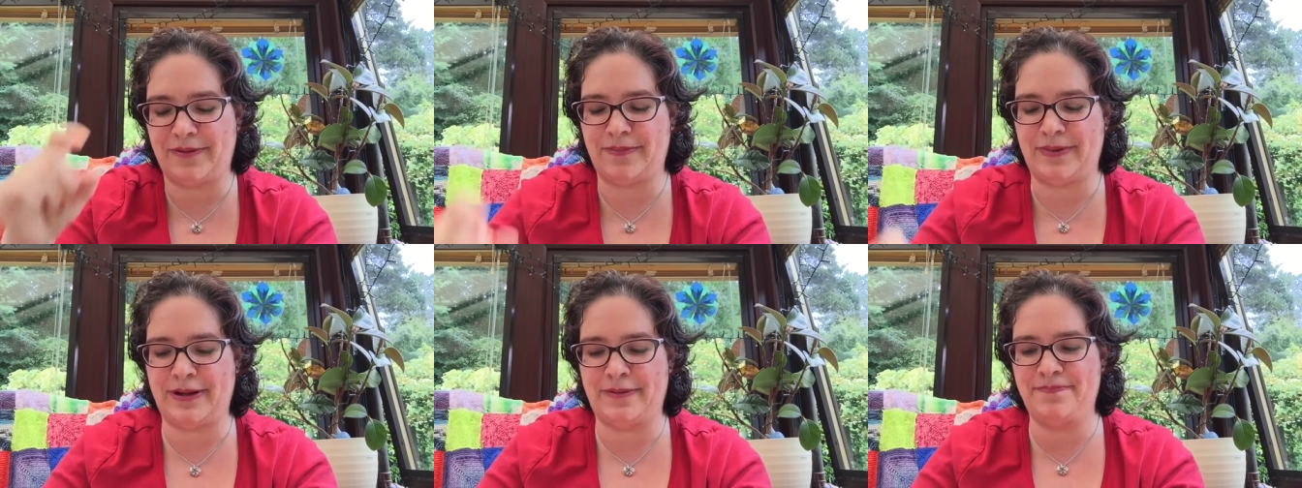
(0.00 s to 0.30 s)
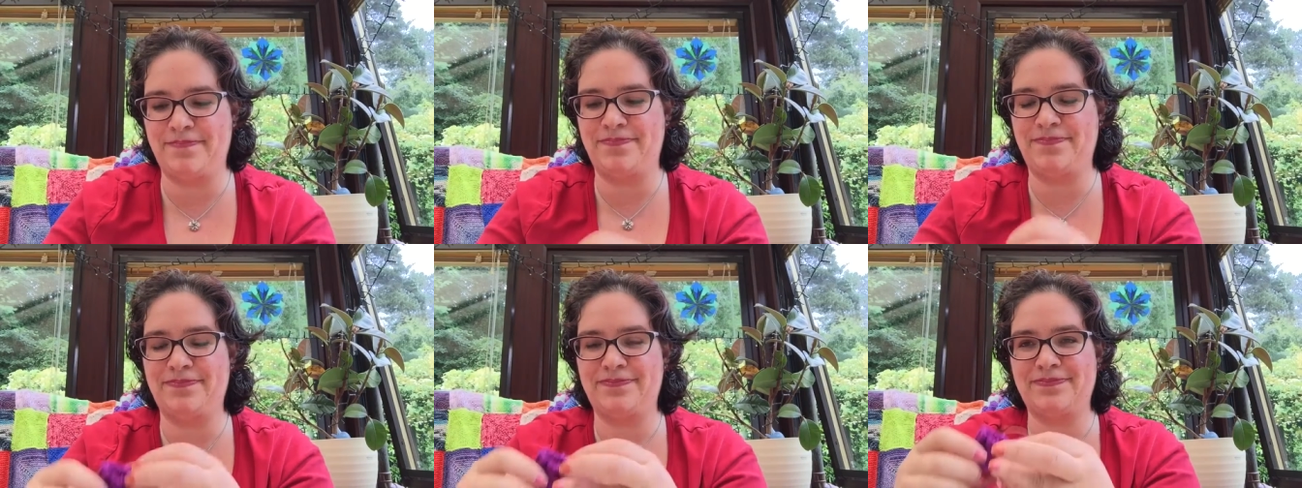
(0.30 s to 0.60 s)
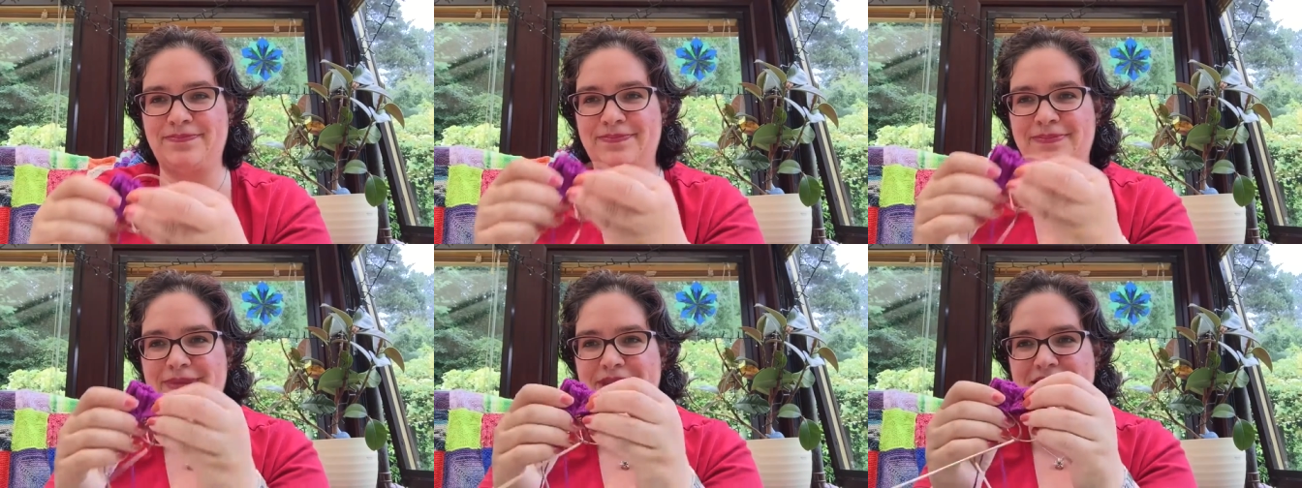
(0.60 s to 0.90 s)
up
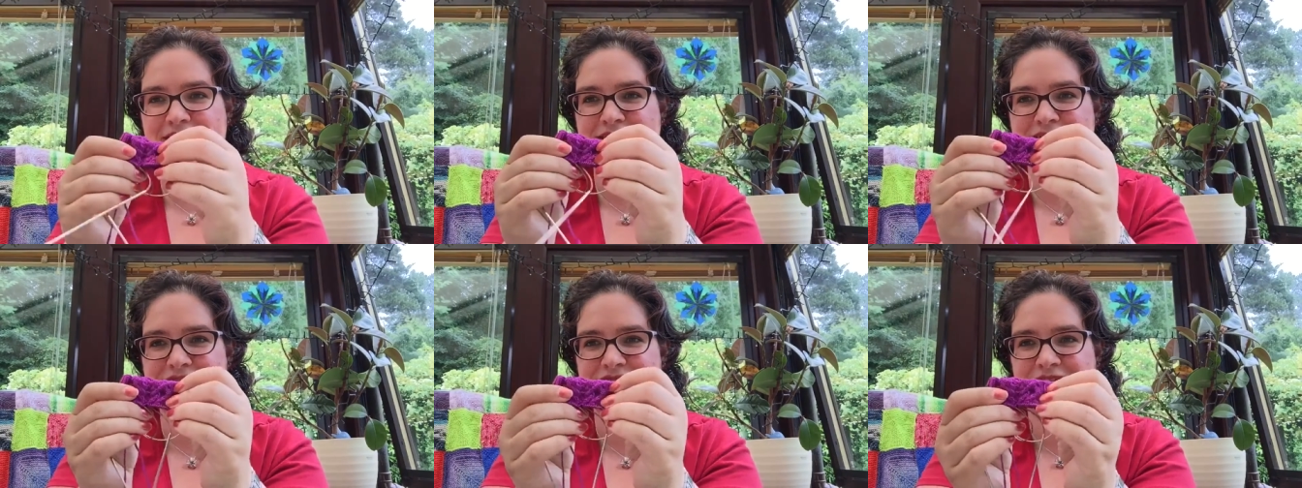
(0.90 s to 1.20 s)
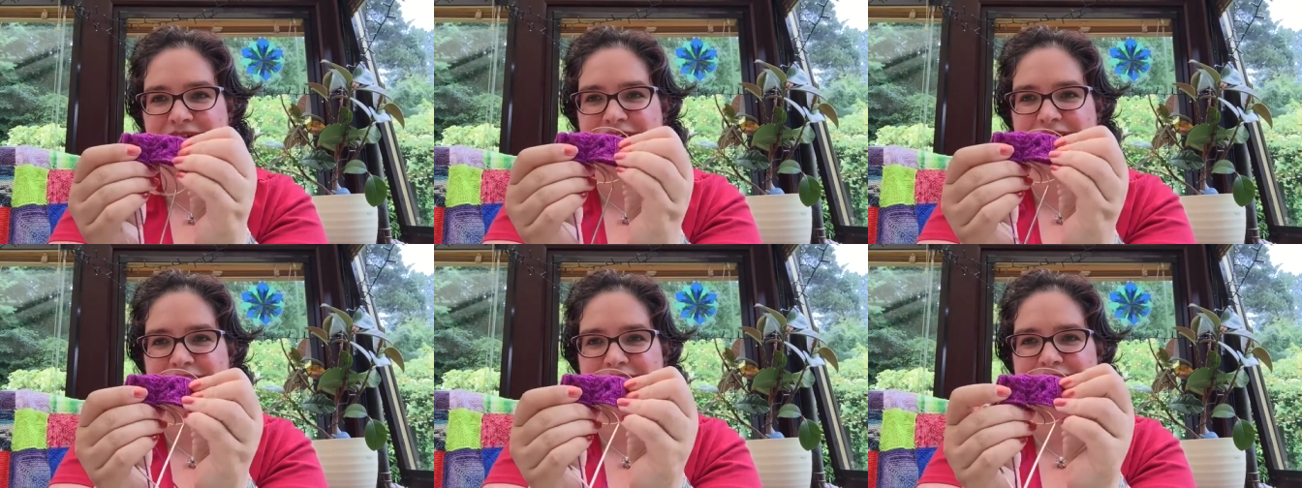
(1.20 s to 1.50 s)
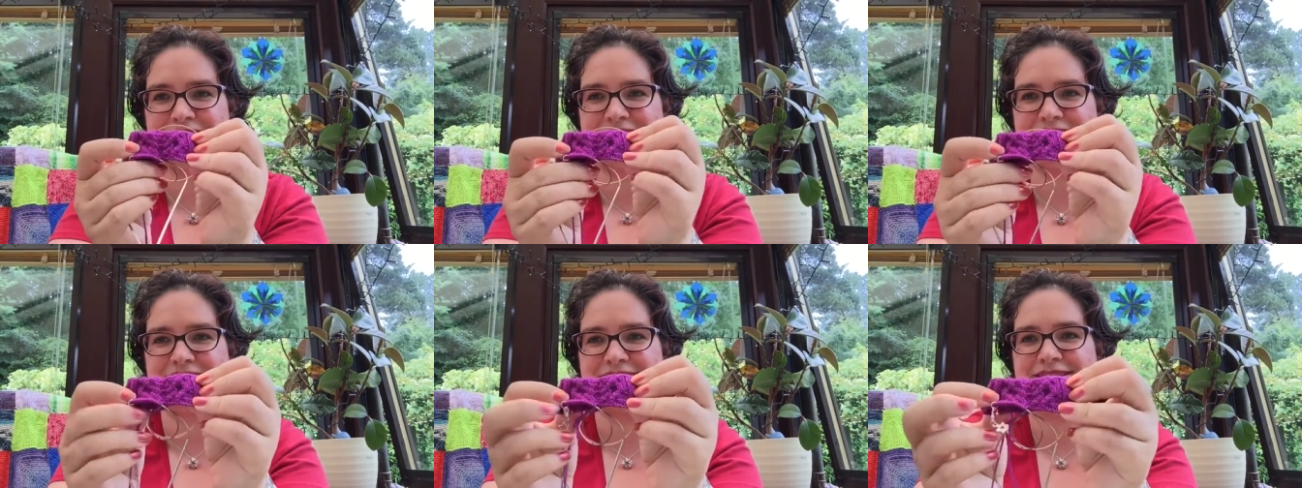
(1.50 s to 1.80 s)
that is very
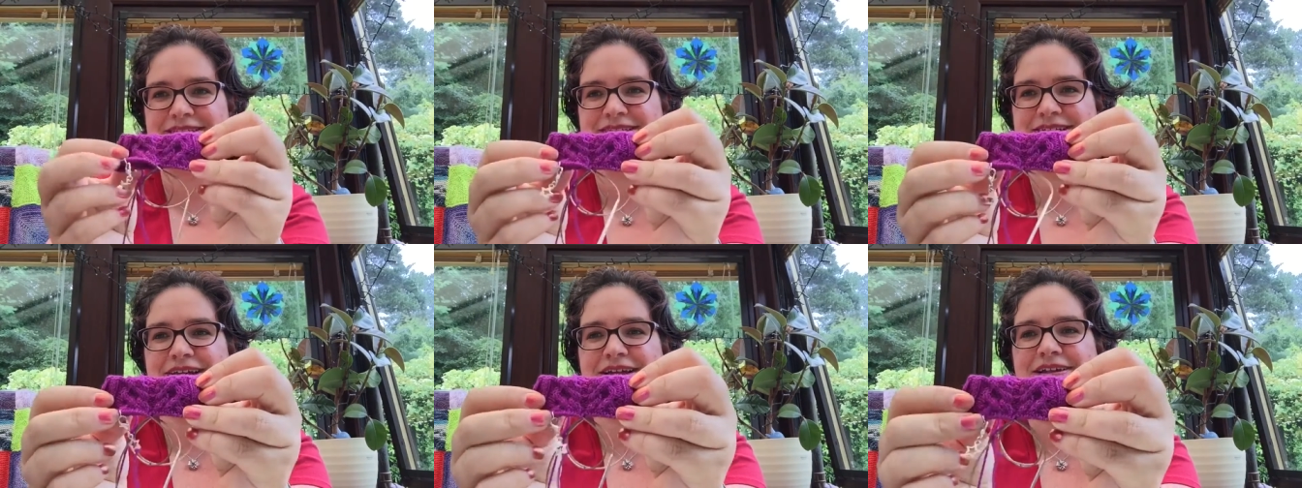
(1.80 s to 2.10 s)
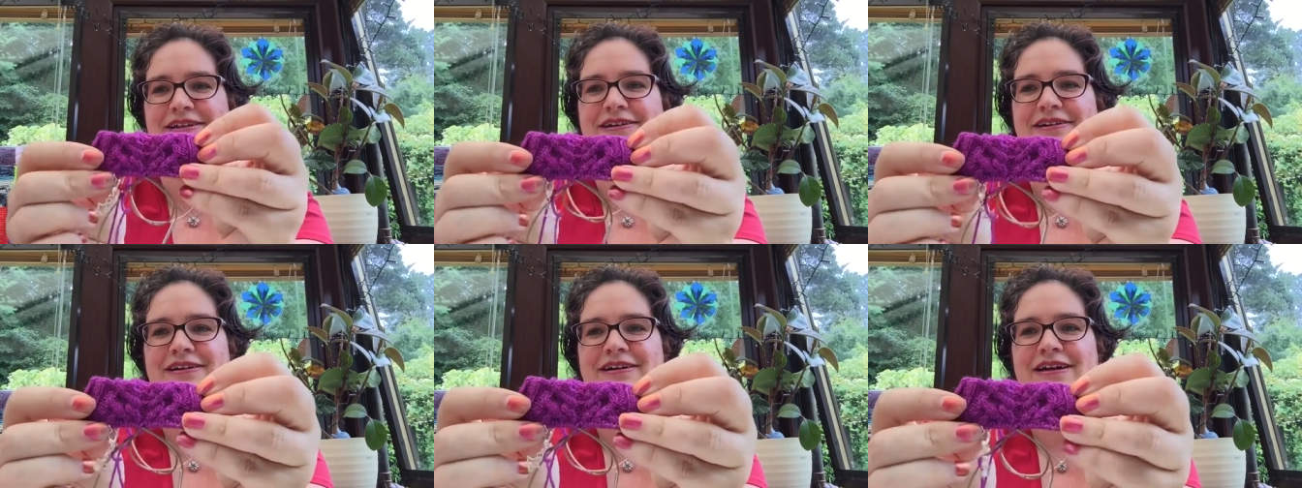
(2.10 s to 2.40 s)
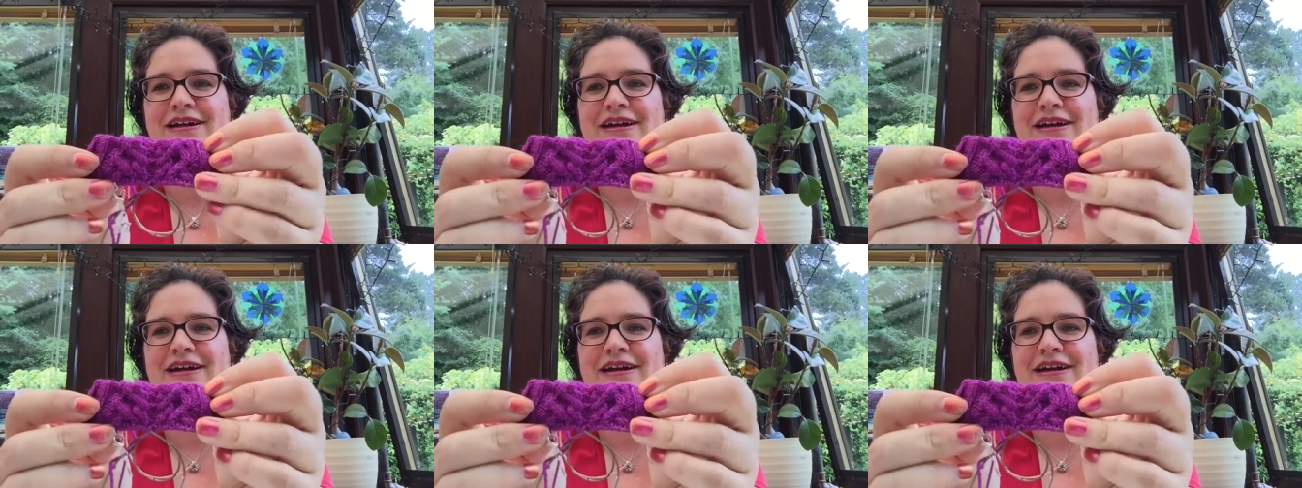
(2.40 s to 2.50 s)
close to this color.